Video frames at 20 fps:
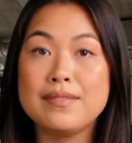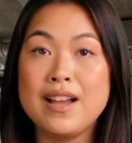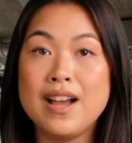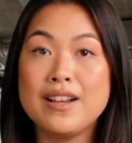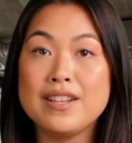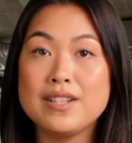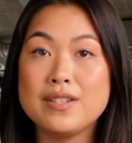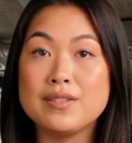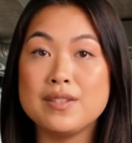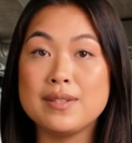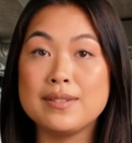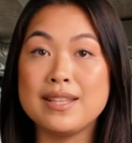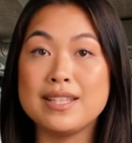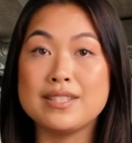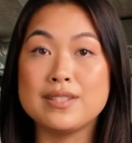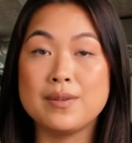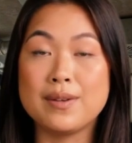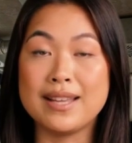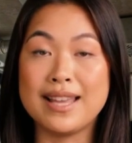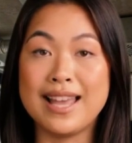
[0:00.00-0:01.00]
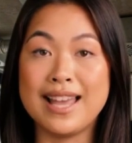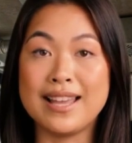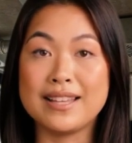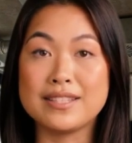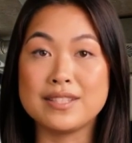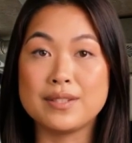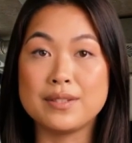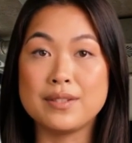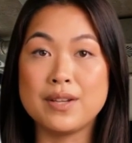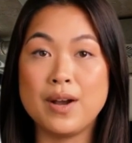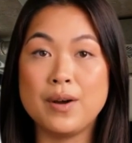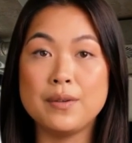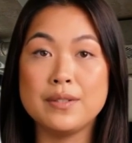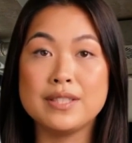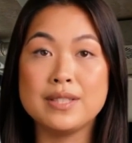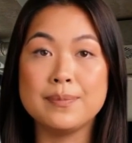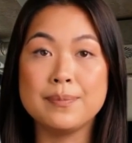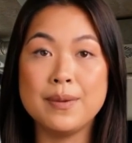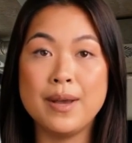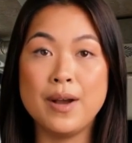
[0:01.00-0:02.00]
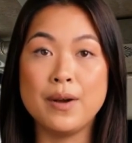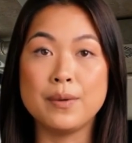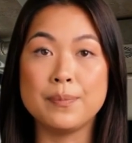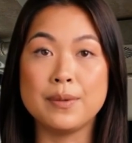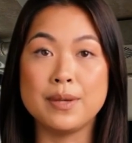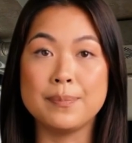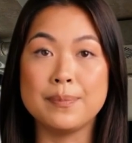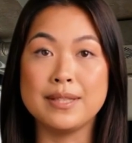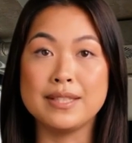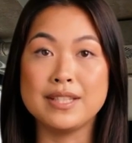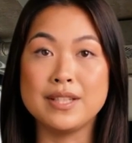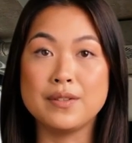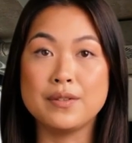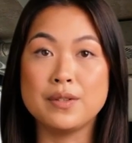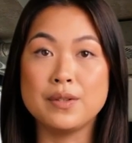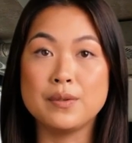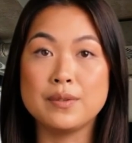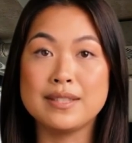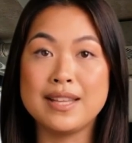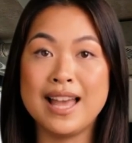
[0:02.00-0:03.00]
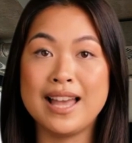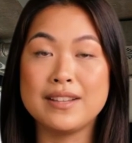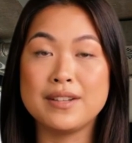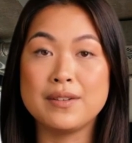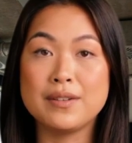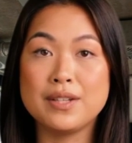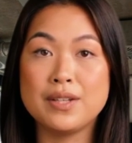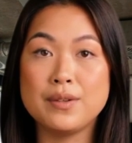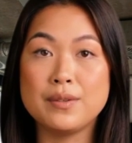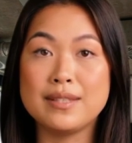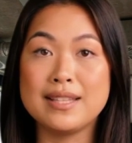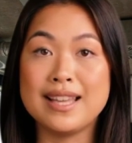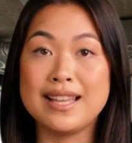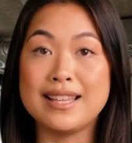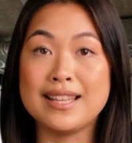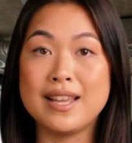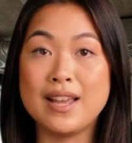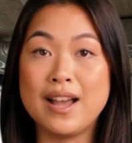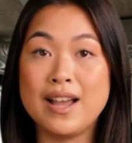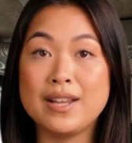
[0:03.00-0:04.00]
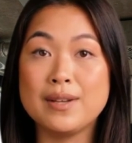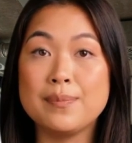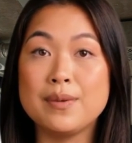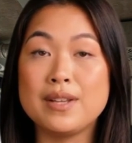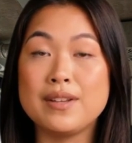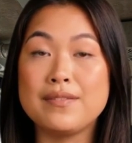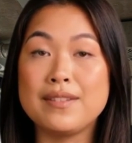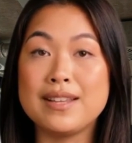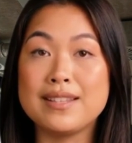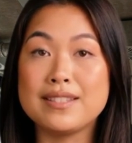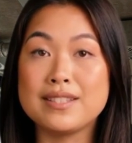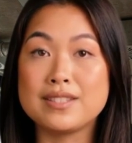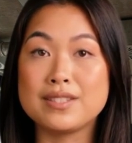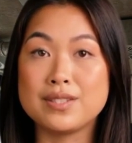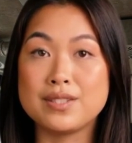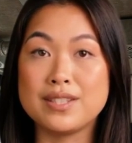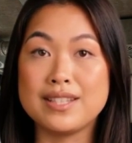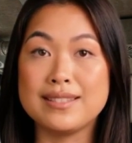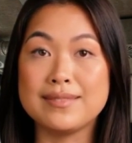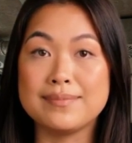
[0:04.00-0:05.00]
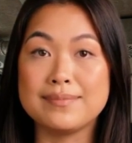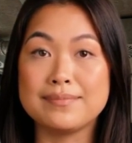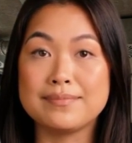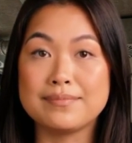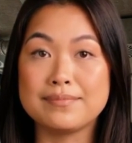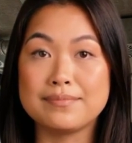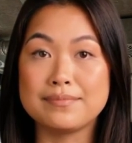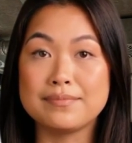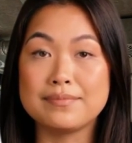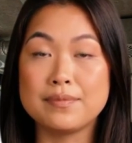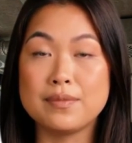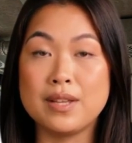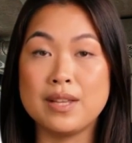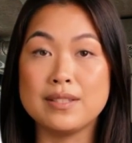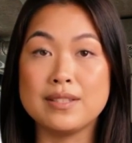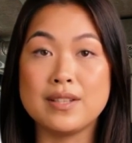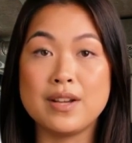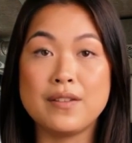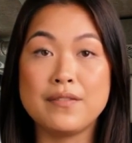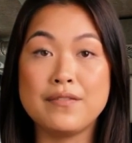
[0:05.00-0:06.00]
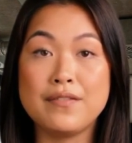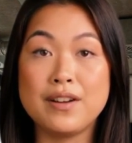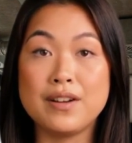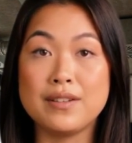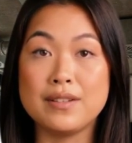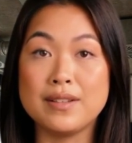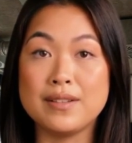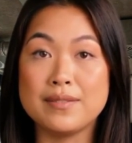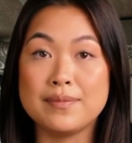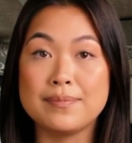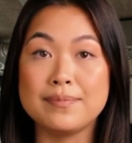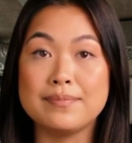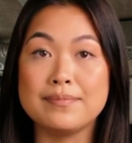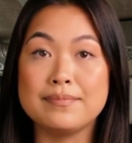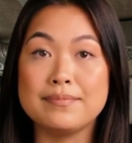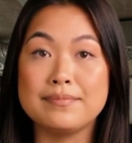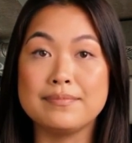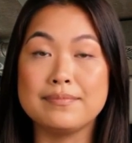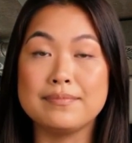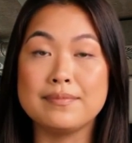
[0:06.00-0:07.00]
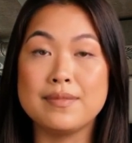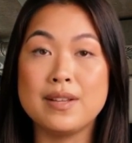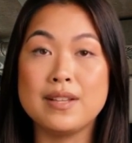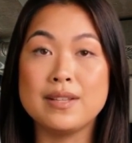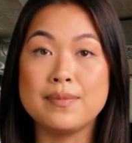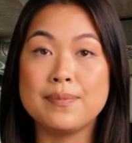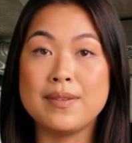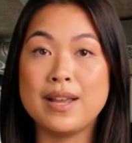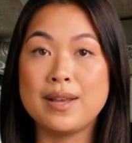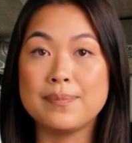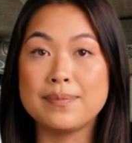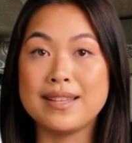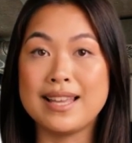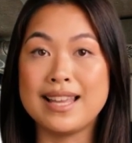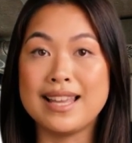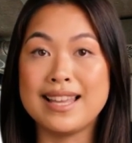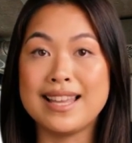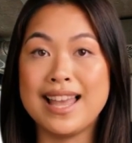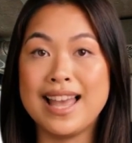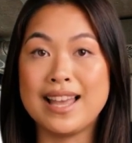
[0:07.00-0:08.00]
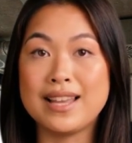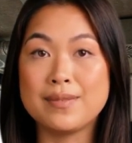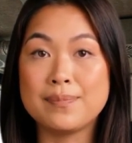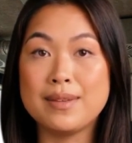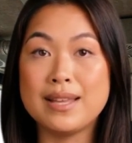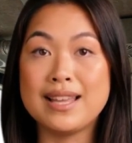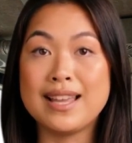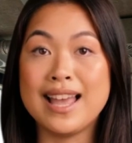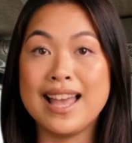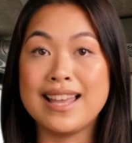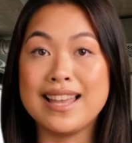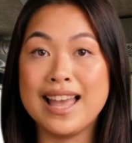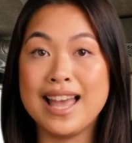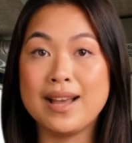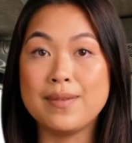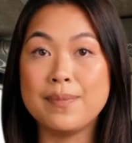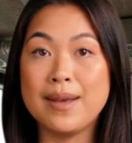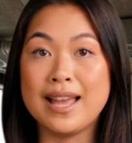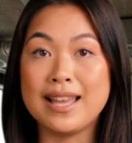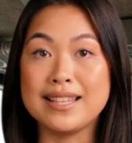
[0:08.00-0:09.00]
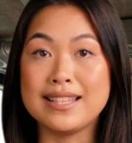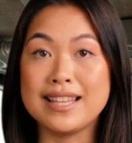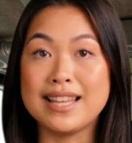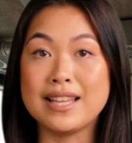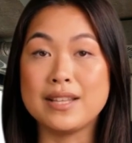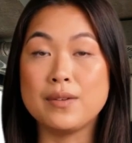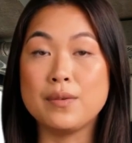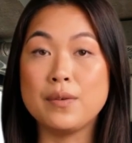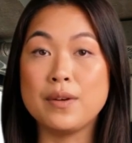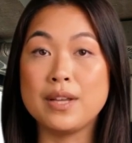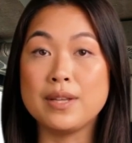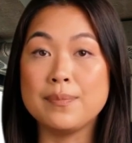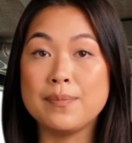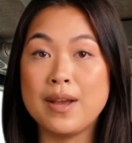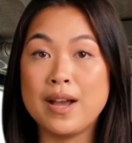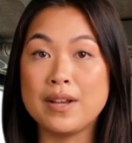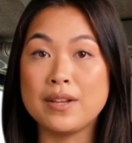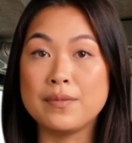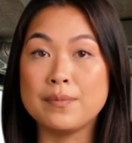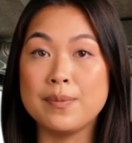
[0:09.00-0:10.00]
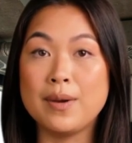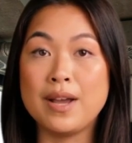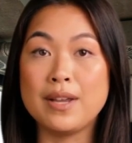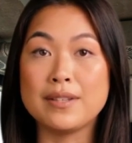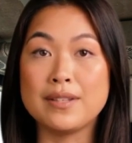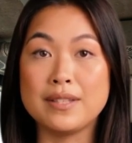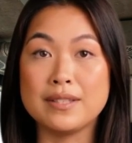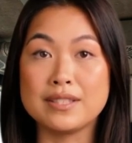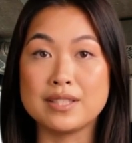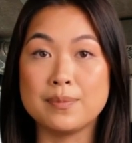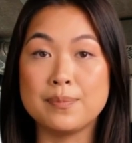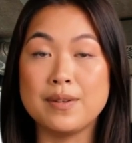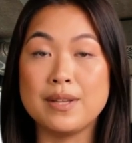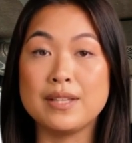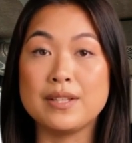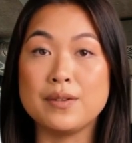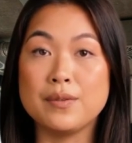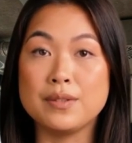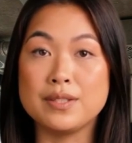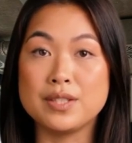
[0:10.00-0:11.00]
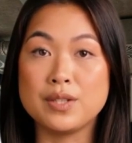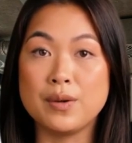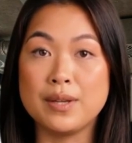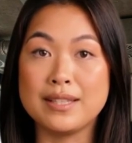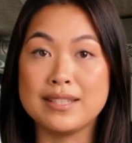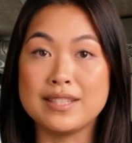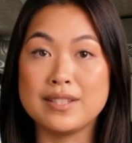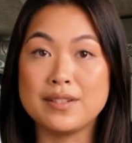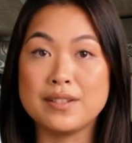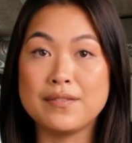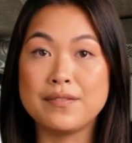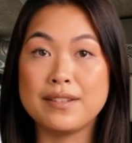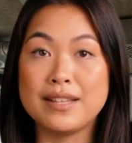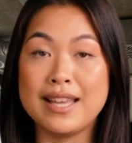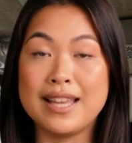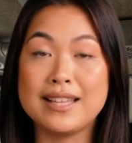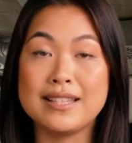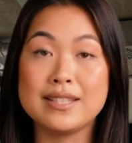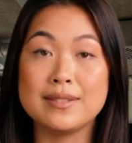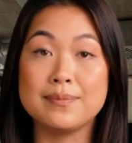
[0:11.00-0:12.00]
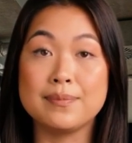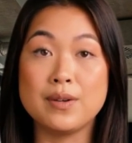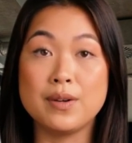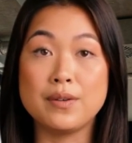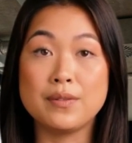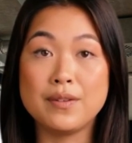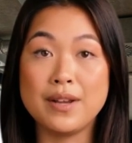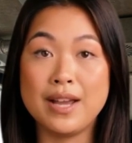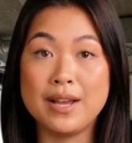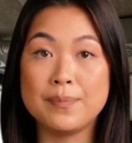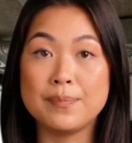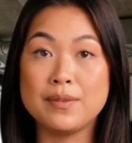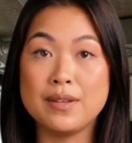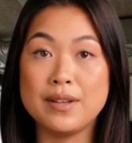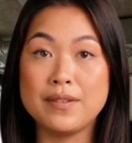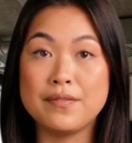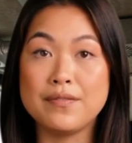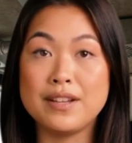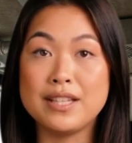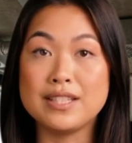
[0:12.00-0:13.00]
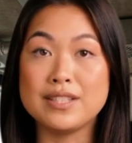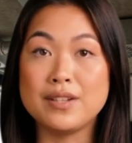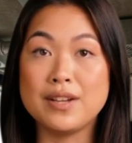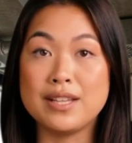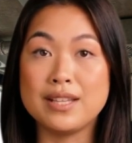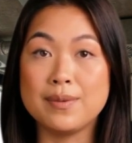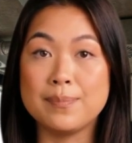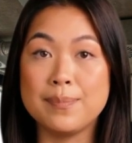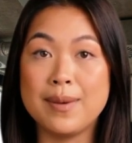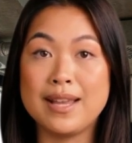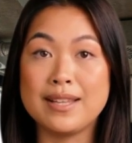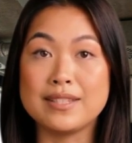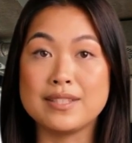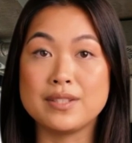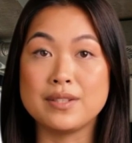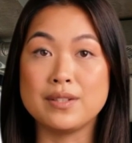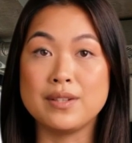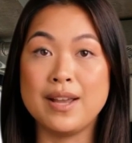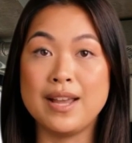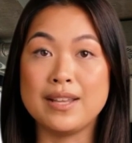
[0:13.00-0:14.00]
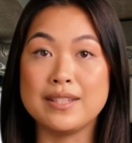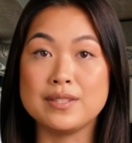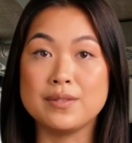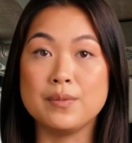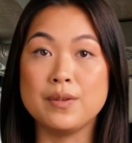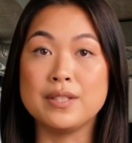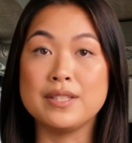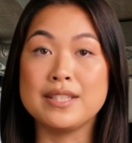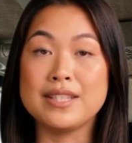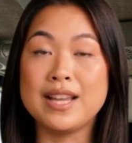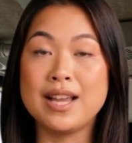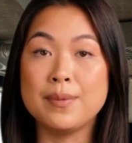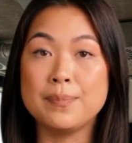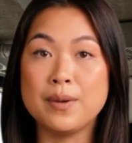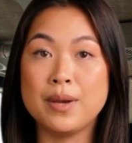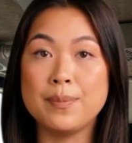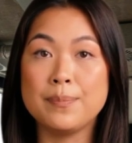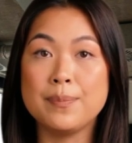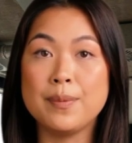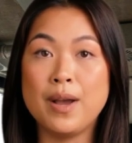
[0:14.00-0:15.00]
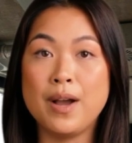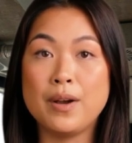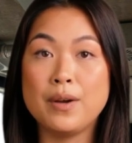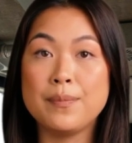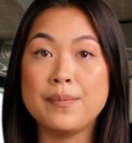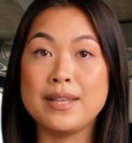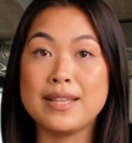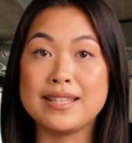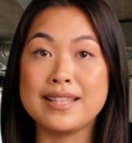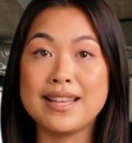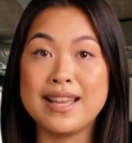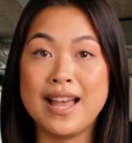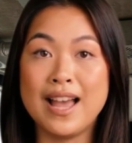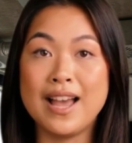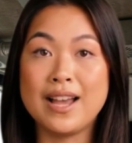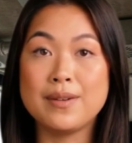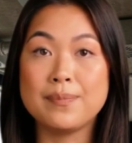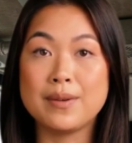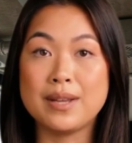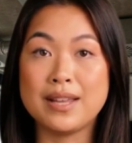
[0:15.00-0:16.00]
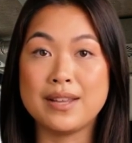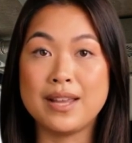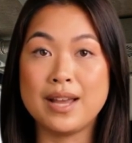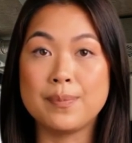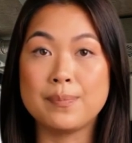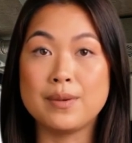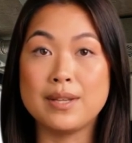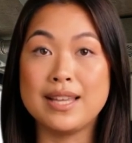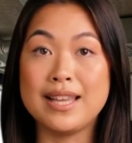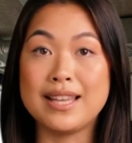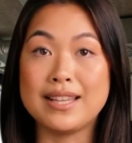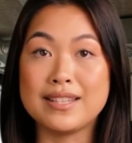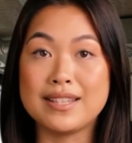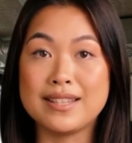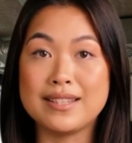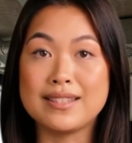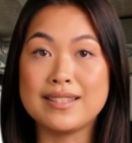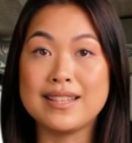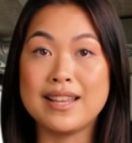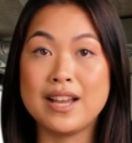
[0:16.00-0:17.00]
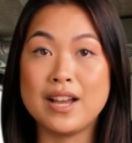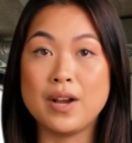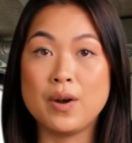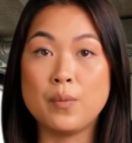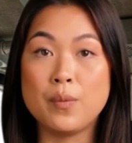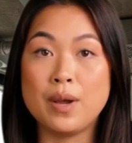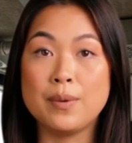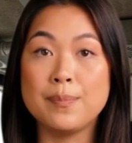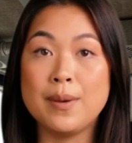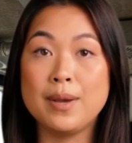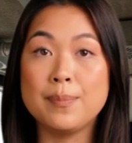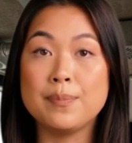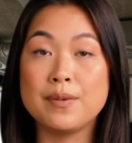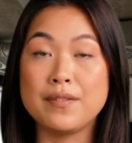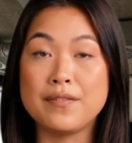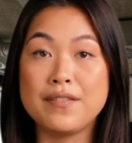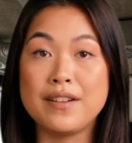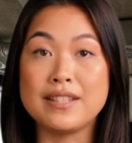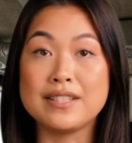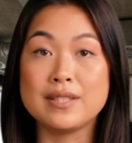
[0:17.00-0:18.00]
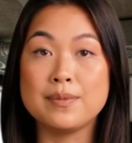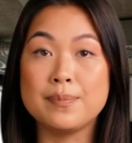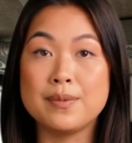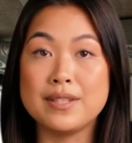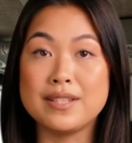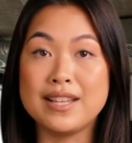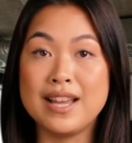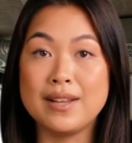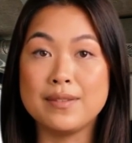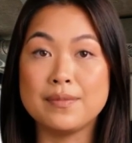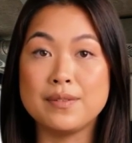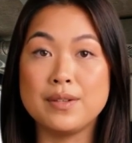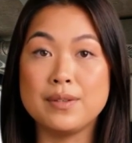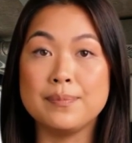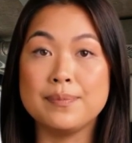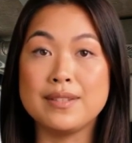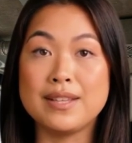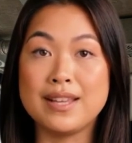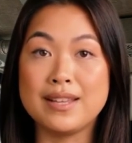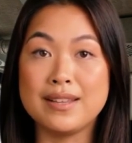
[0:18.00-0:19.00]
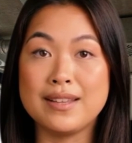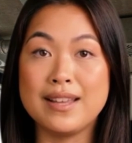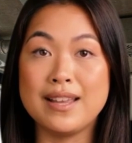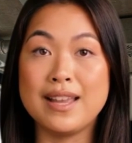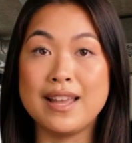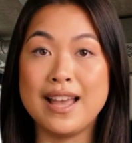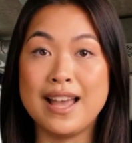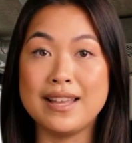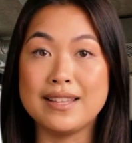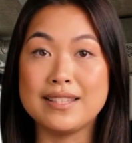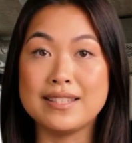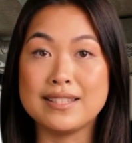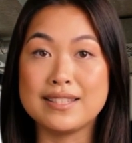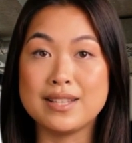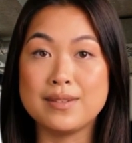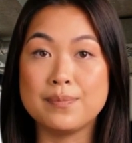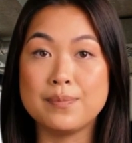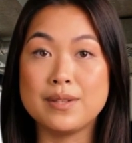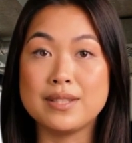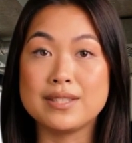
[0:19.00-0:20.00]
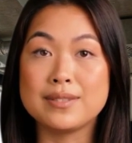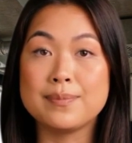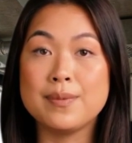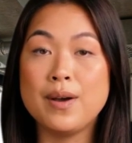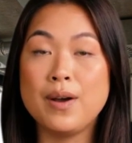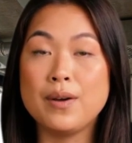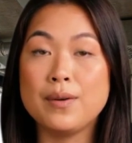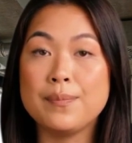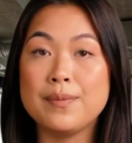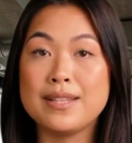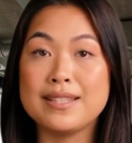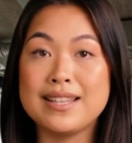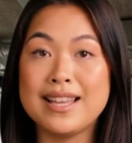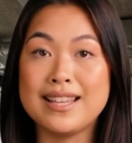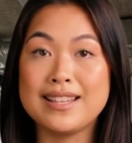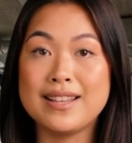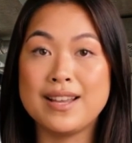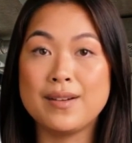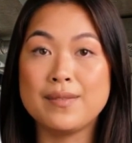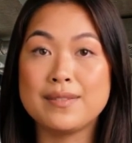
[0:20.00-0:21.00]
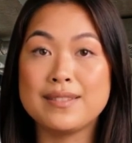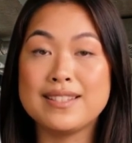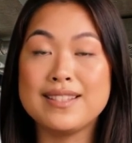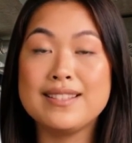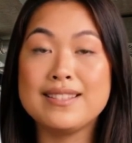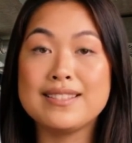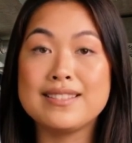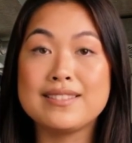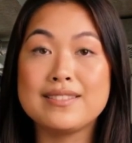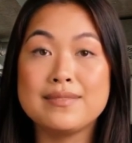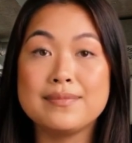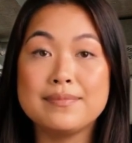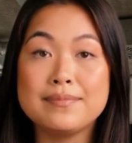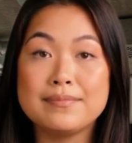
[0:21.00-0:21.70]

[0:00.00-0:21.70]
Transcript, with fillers: Are you looking to enhance your knowledge of polymer materials and their use in the automotive industry? Look no further. Polymer Update Academy and MIT Oring have partnered to bring you a joint certification program featuring a masterclass workshop on polymers in automotive applications led by Professor Prashant Gupta, a distinguished polymer technologist.